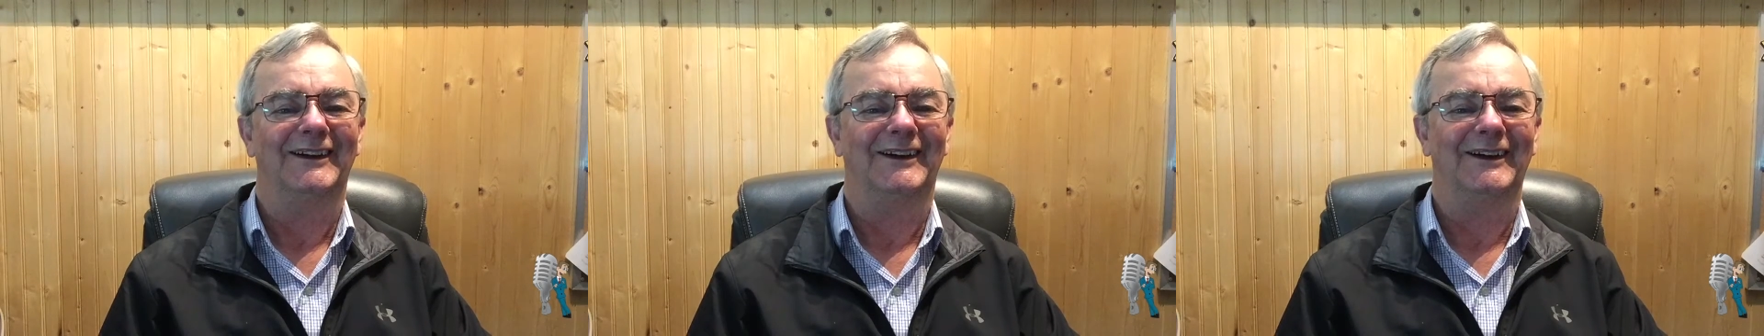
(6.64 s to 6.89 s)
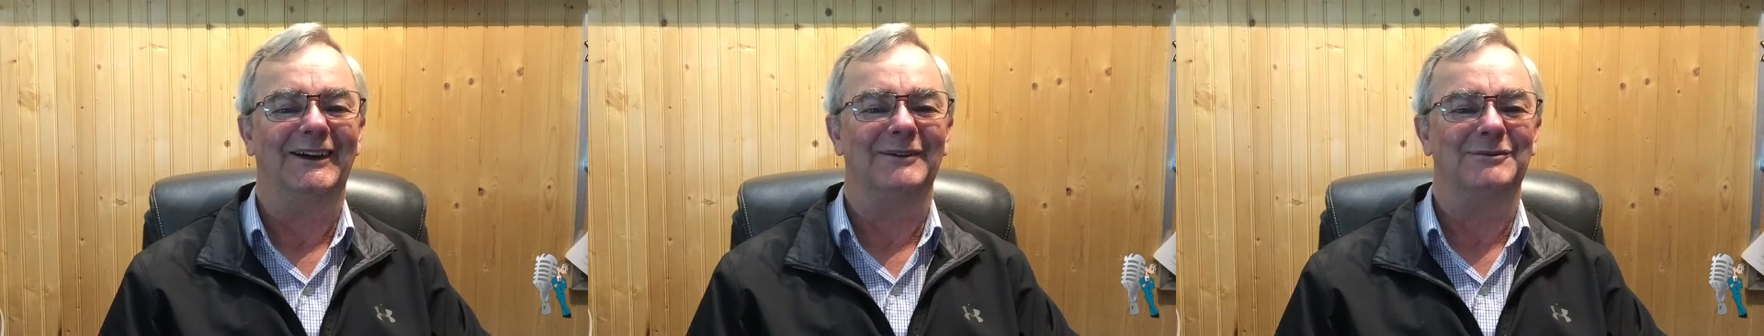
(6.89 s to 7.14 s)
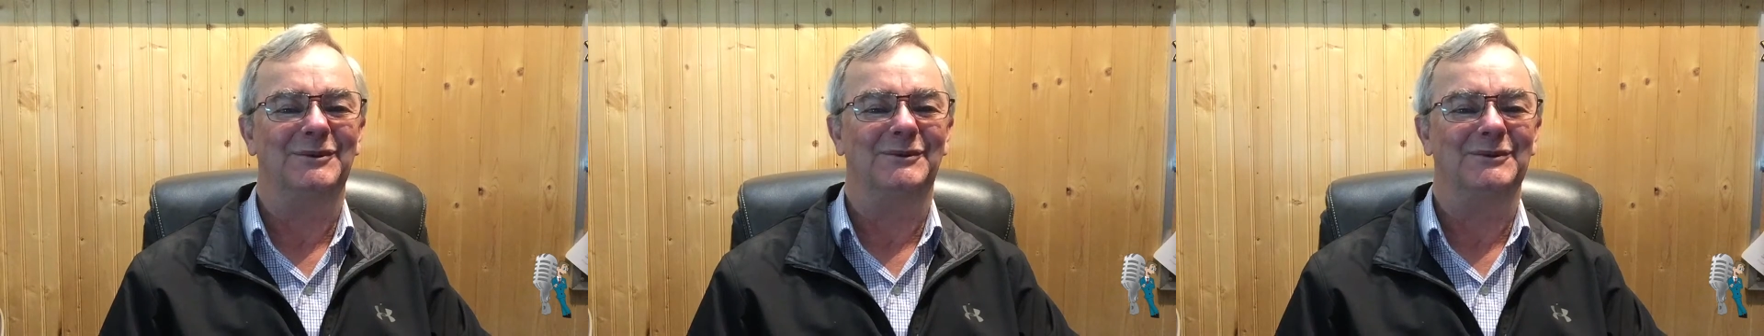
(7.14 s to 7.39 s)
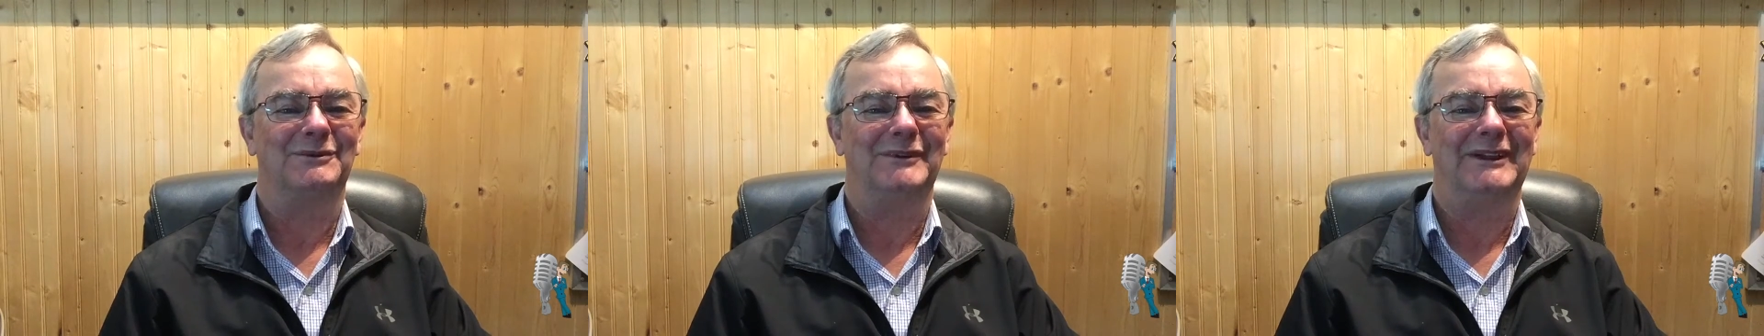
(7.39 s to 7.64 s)
Hi, I'm
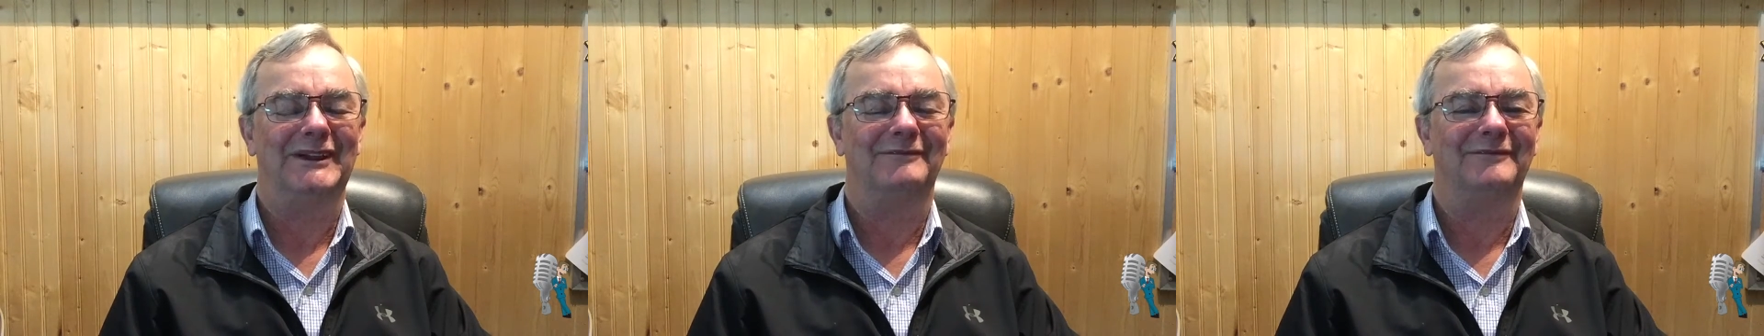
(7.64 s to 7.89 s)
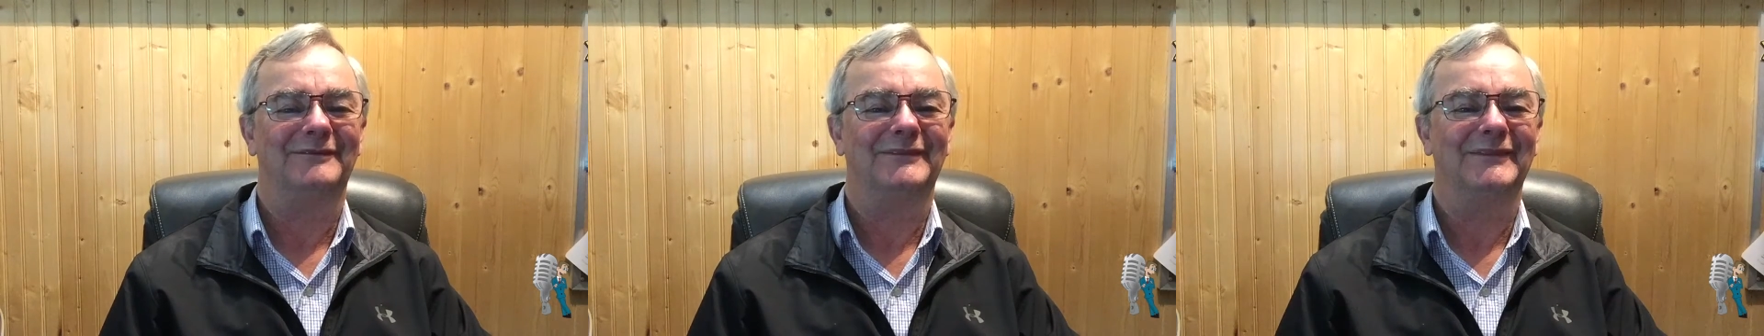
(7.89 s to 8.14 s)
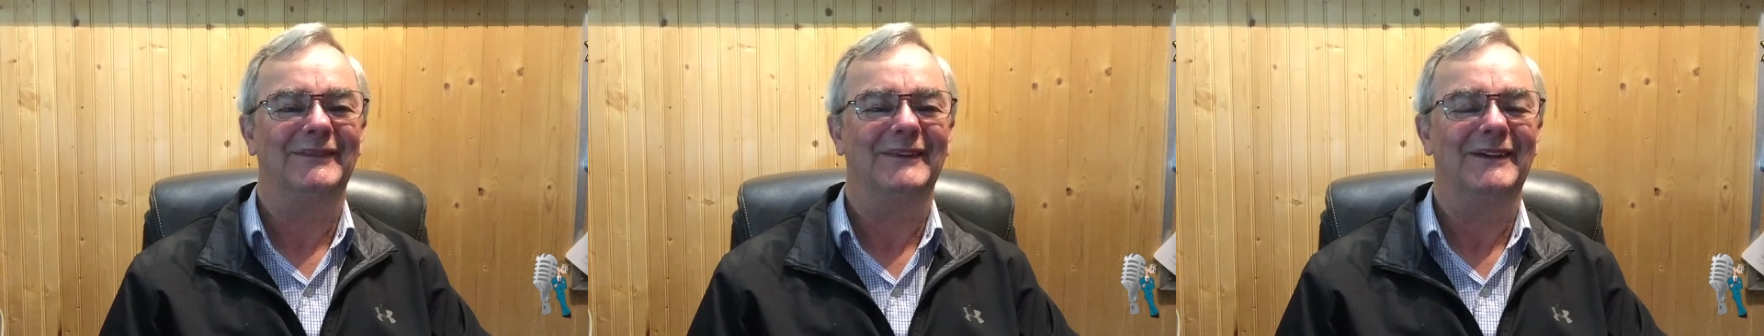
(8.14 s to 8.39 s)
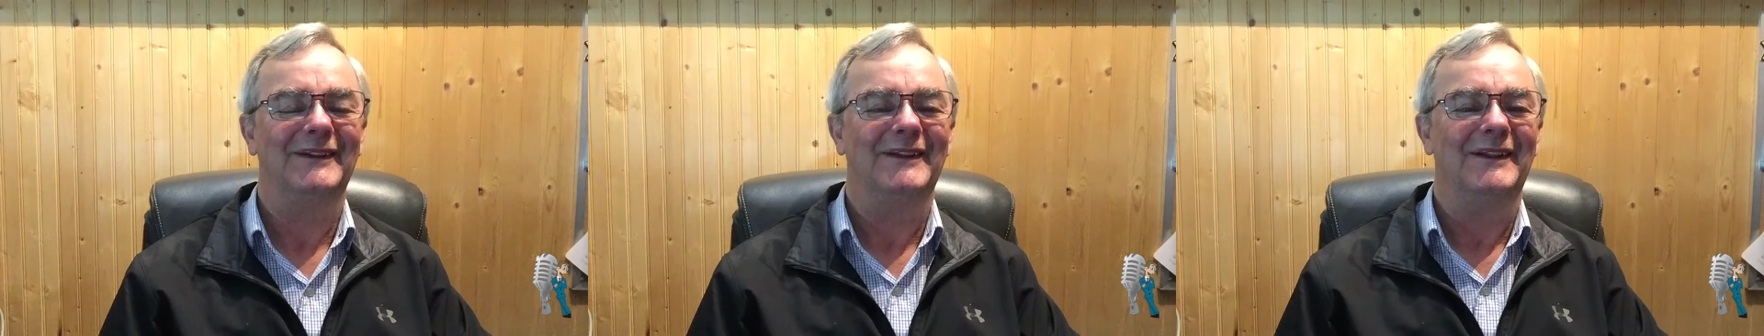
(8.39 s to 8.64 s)
Joel Sweeney.
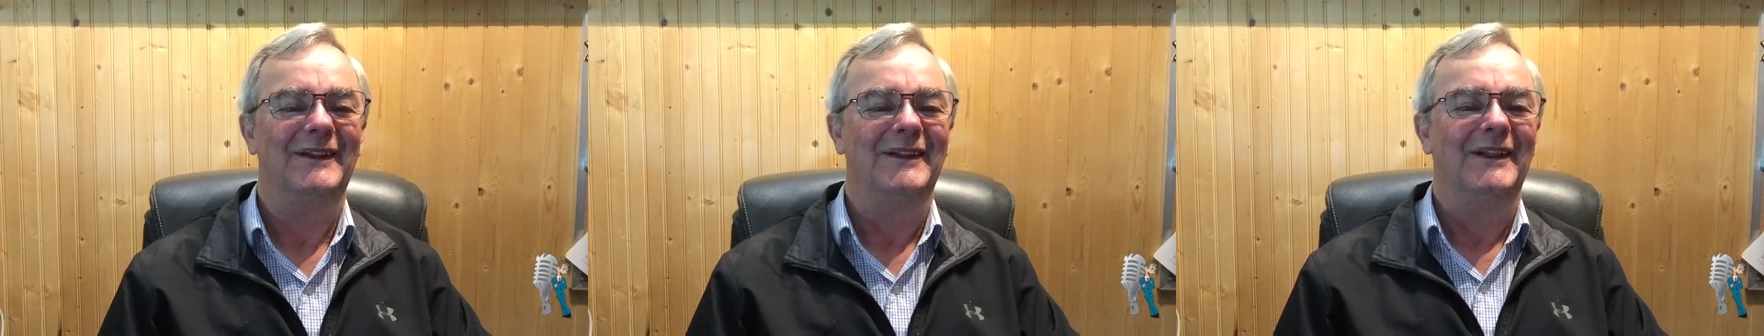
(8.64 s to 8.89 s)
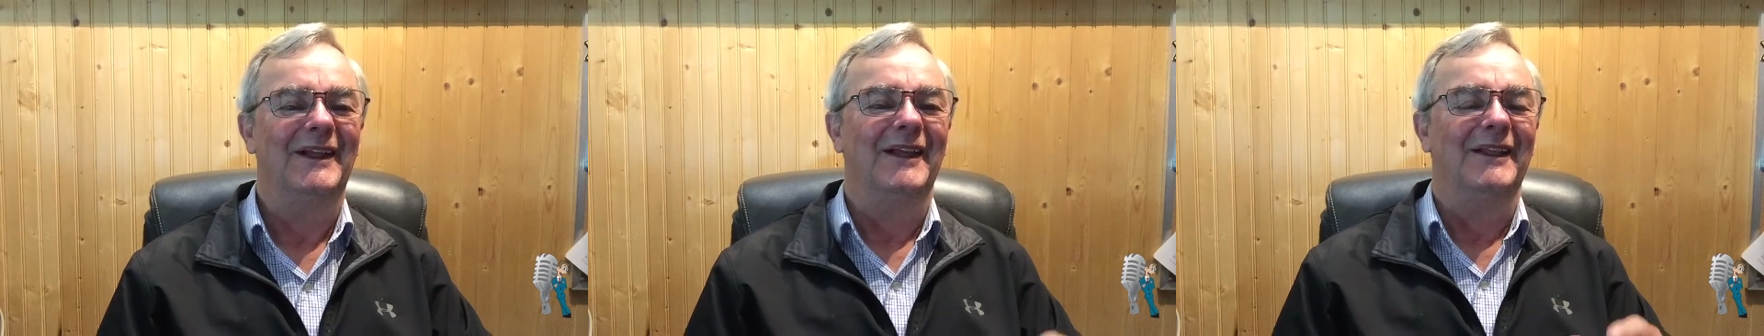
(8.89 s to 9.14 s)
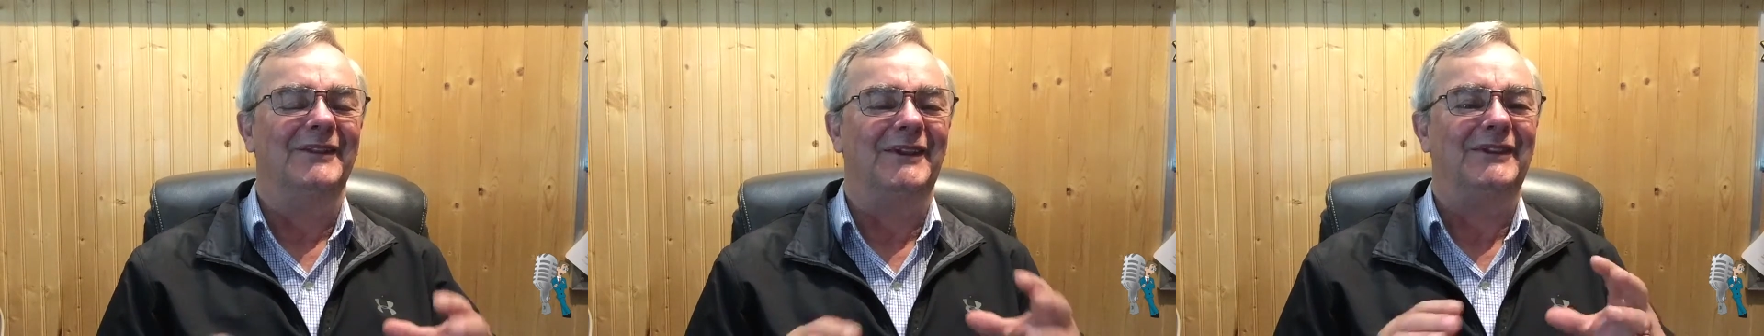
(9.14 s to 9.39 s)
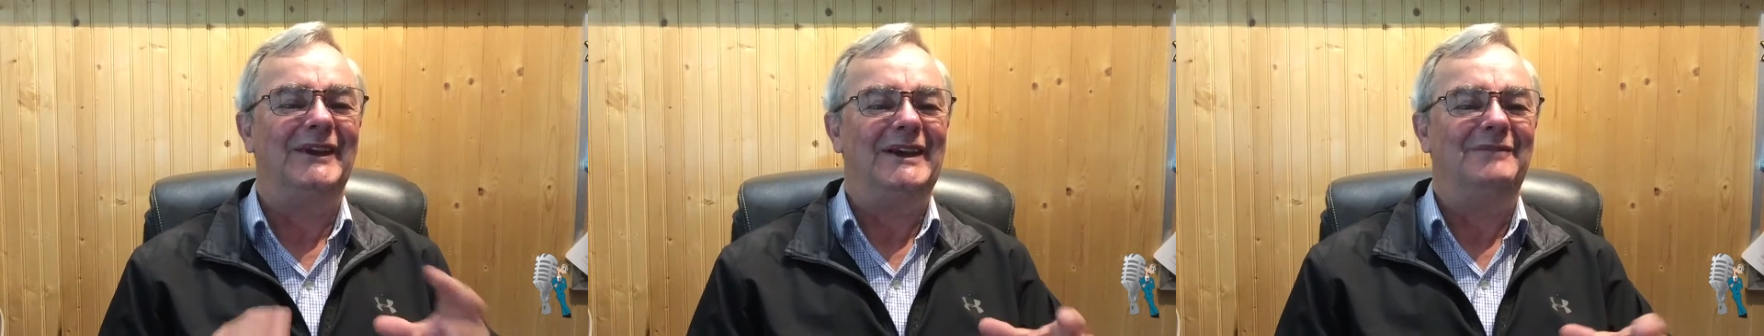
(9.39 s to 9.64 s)
The
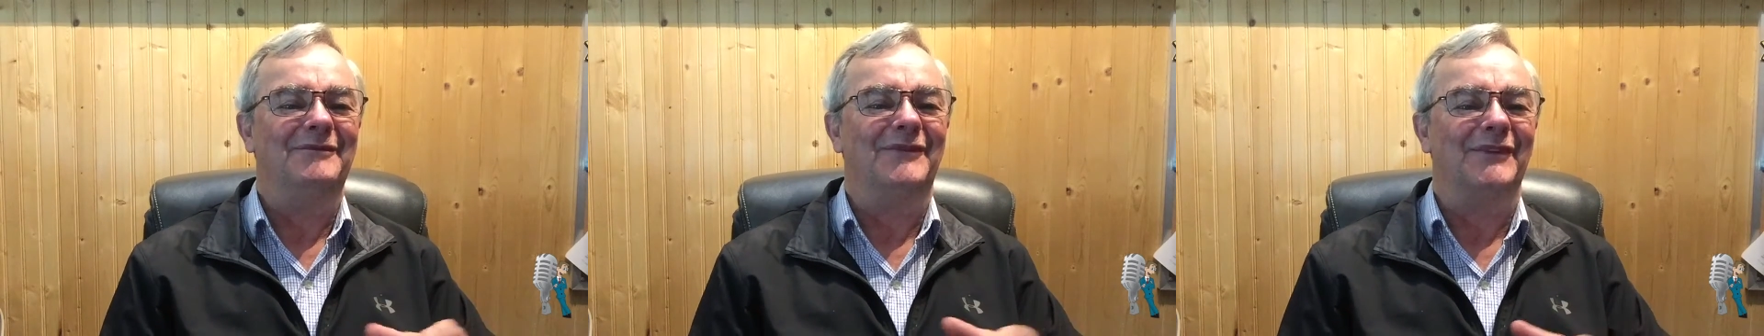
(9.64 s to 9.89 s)
theme